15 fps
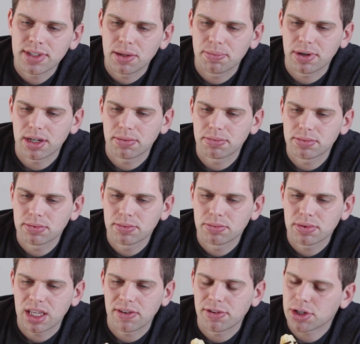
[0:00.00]
But
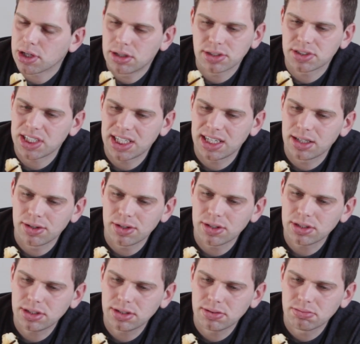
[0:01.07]
if you're going to eat
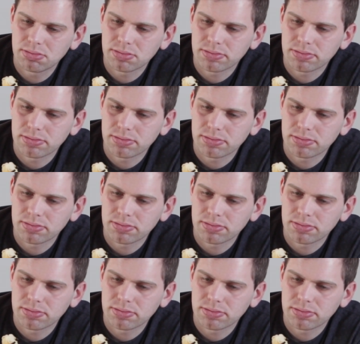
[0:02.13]
noodles,